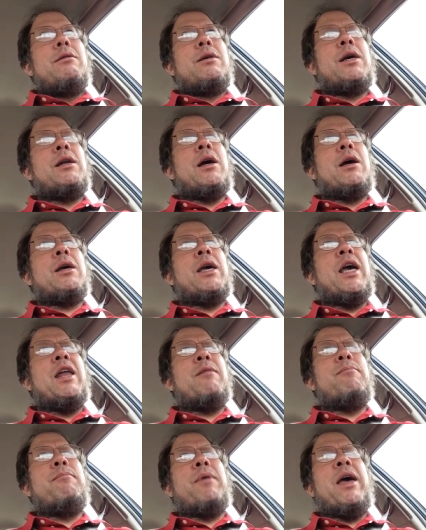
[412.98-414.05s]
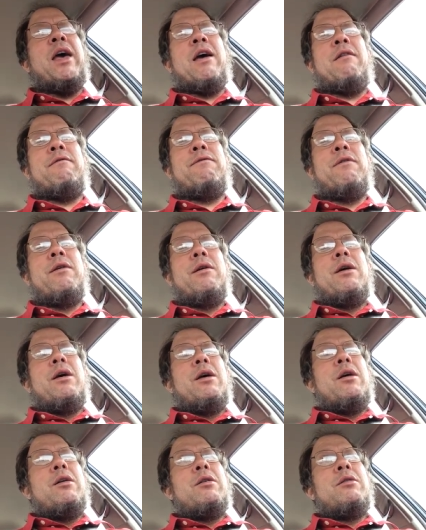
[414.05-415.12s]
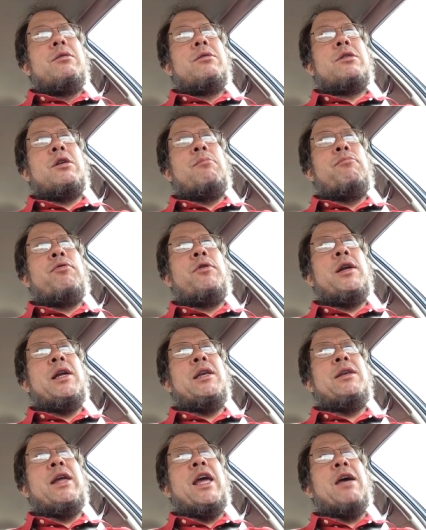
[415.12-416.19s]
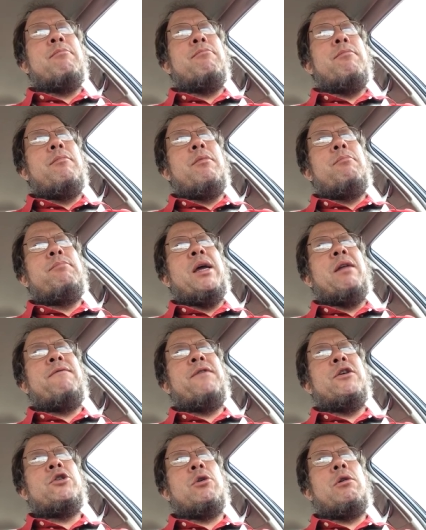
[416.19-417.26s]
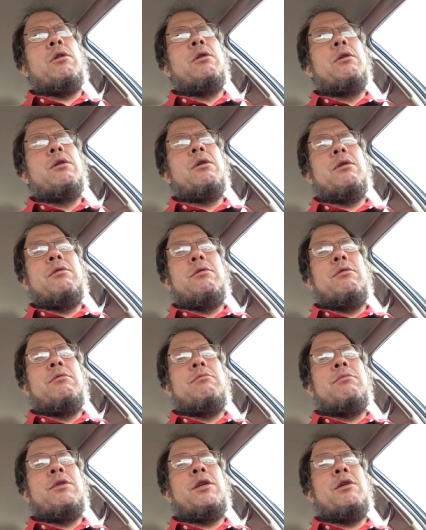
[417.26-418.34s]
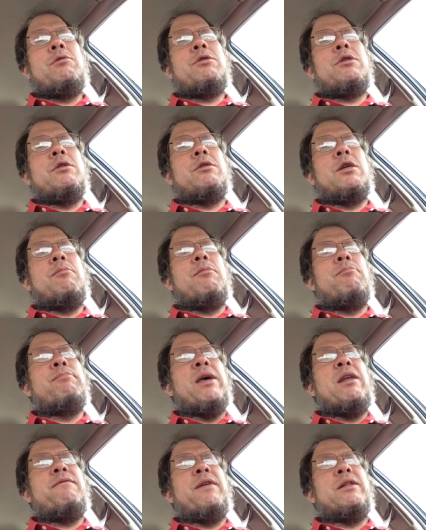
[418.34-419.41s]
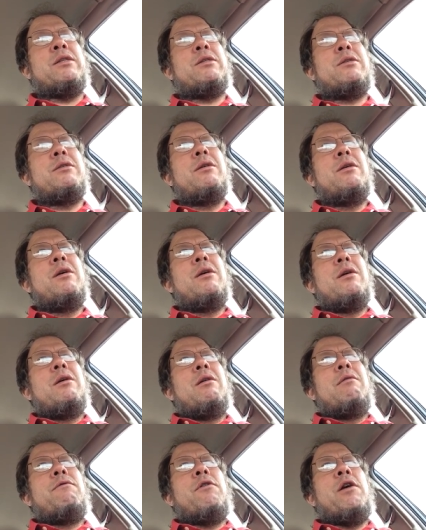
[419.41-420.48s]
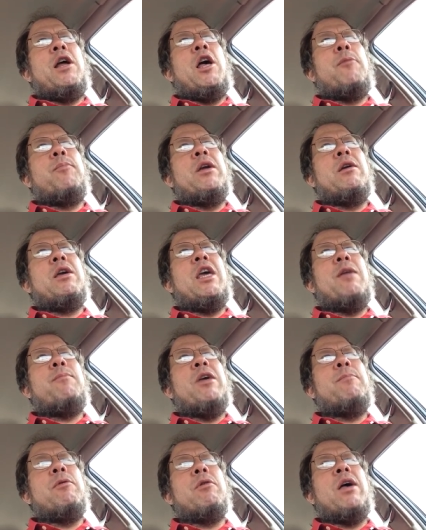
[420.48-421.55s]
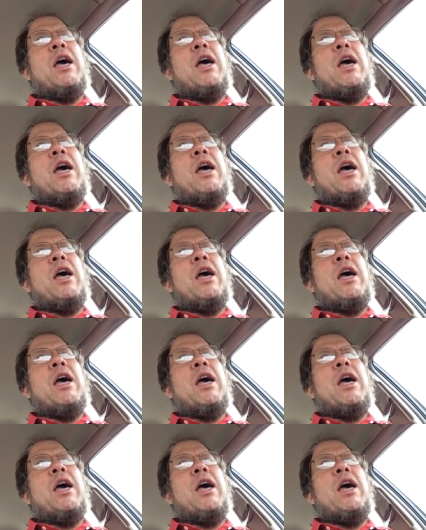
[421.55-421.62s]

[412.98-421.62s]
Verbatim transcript: cannot can have some pretty damn beneficial uses and benefits for helping keep people